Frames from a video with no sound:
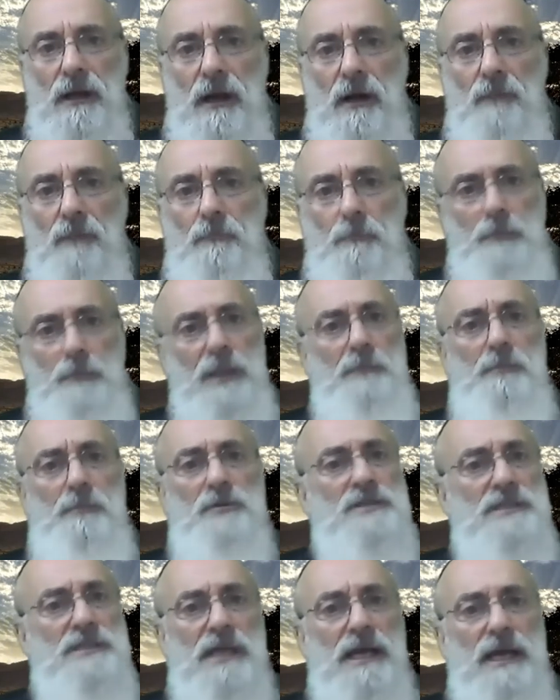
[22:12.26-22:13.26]
Uh,
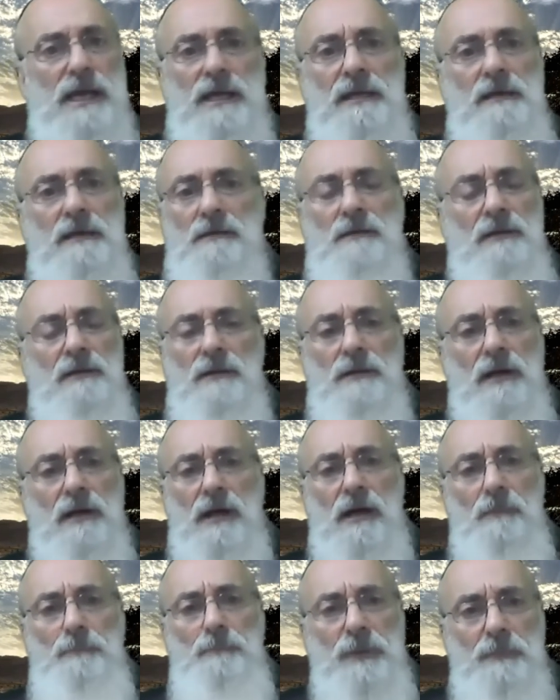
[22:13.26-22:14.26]
people say,
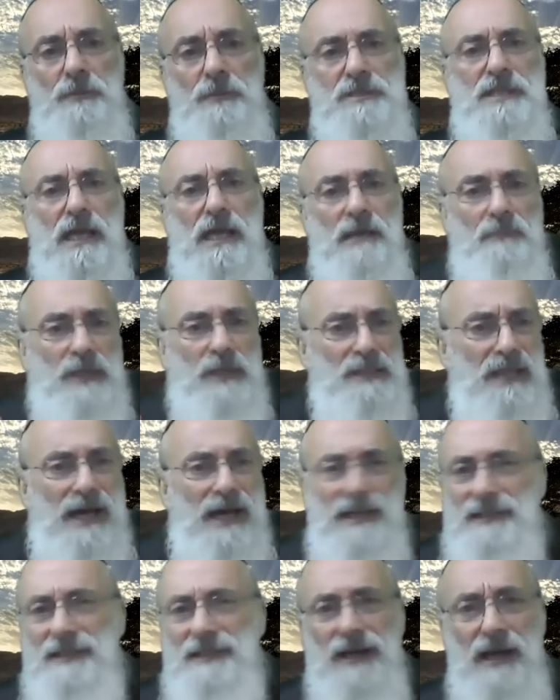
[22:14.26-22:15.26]
uh, people say to me a
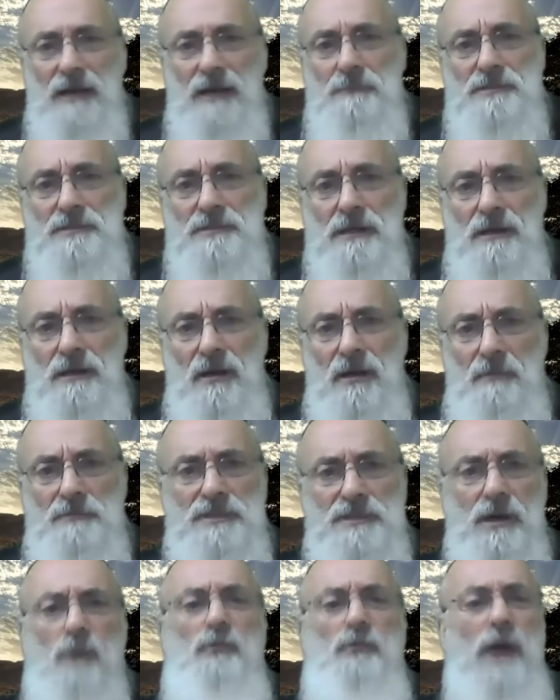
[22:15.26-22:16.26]
lot of times,
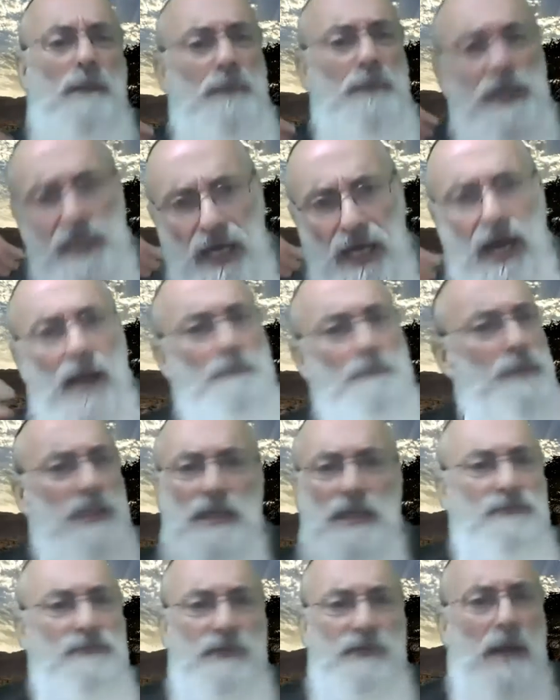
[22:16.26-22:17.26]
so Rabbi, yeah, I
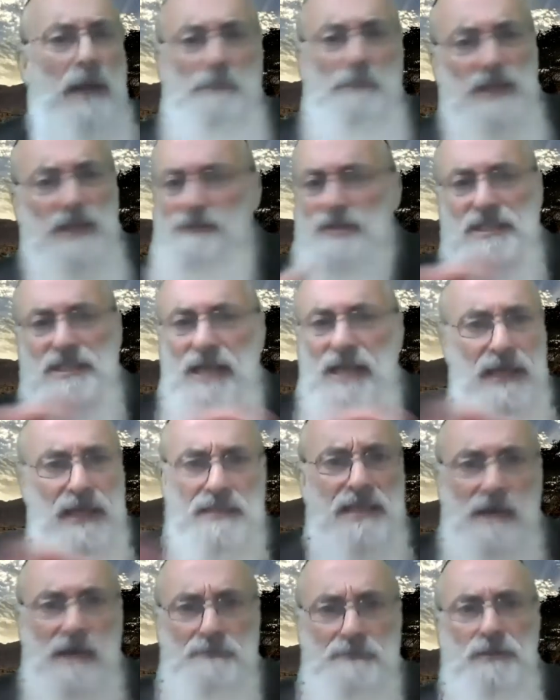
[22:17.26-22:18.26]
believe, I believe is God
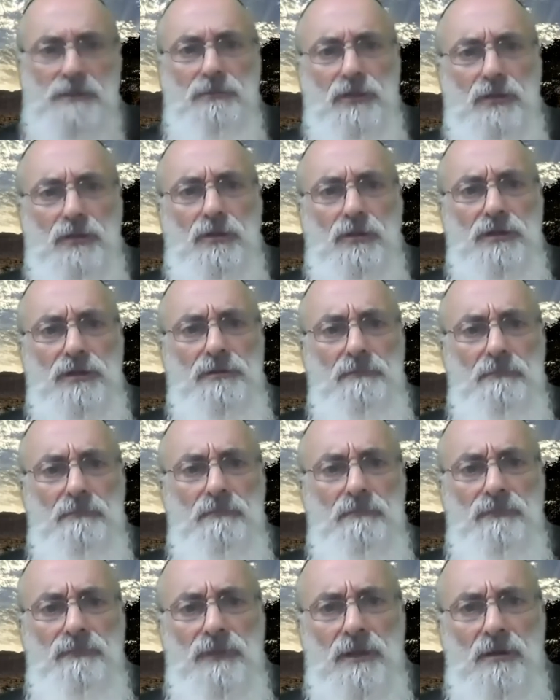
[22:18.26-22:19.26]
is absolute good,
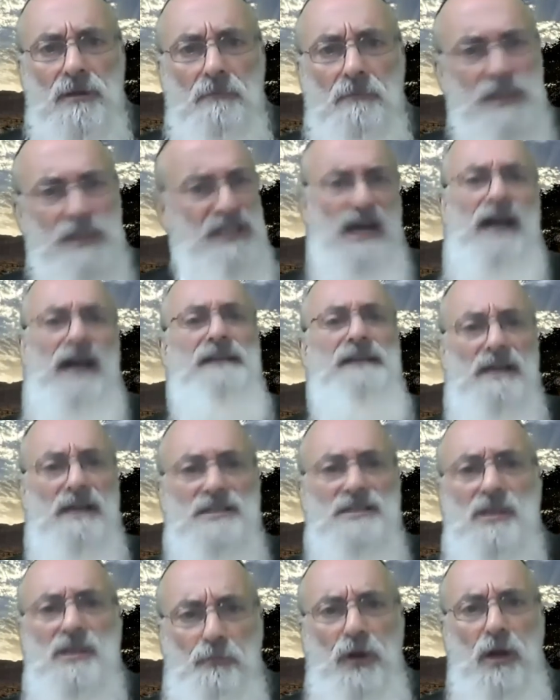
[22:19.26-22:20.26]
but God
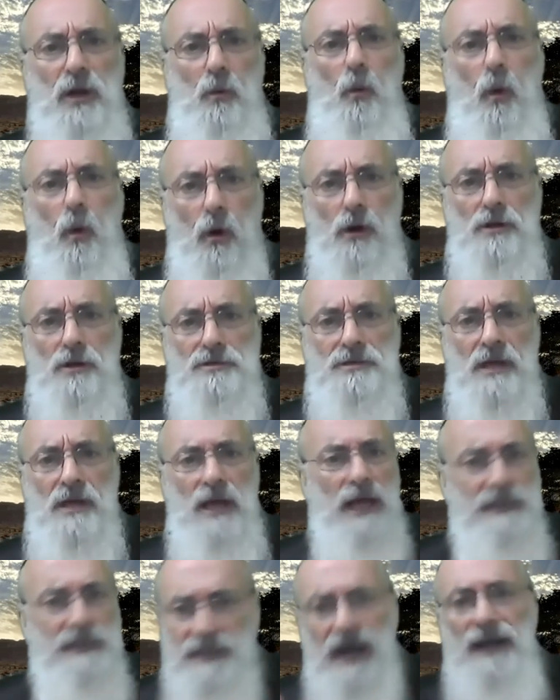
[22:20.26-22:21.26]
doesn't bring wars
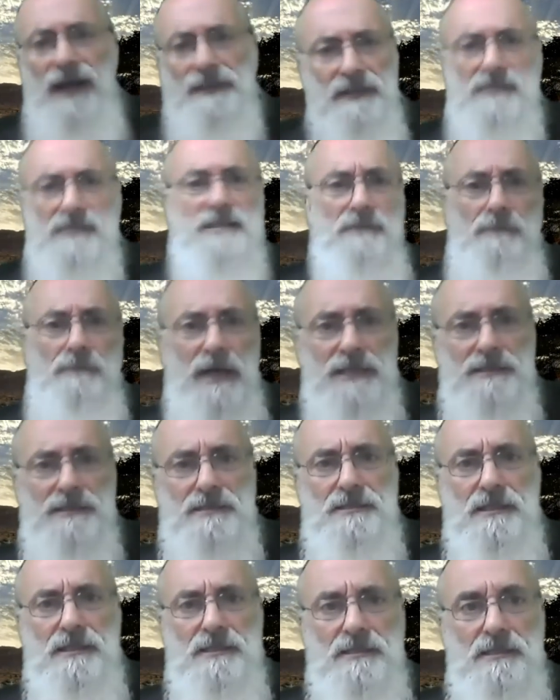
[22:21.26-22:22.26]
and God doesn't make
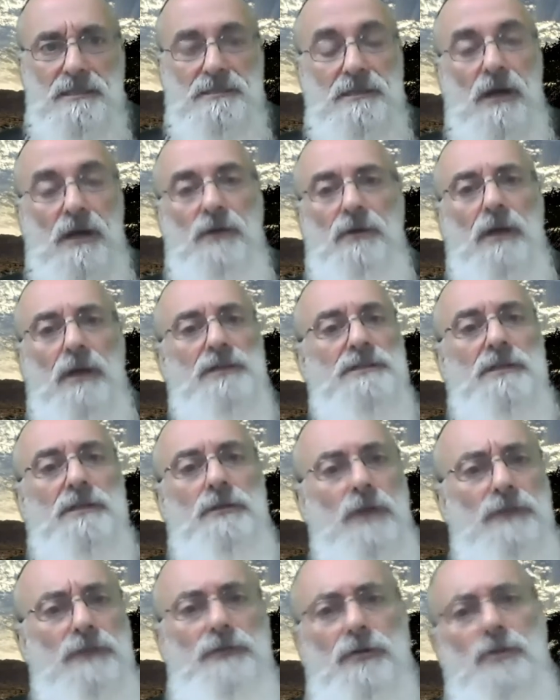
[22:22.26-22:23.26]
diseases. Oh,
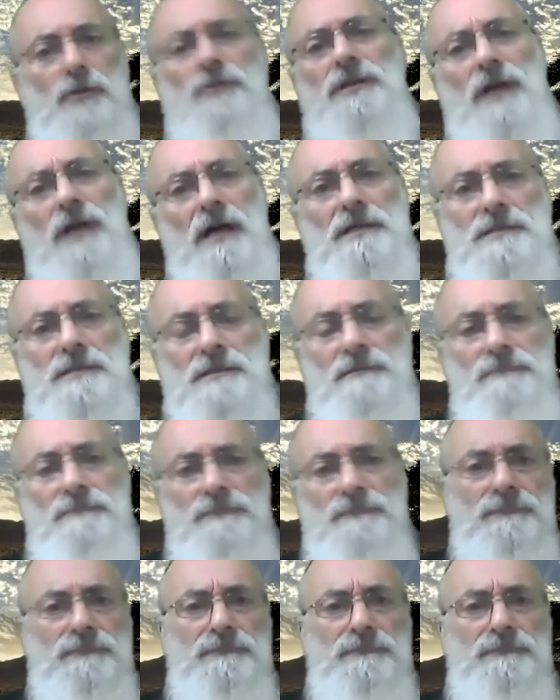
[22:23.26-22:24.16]
and then who does?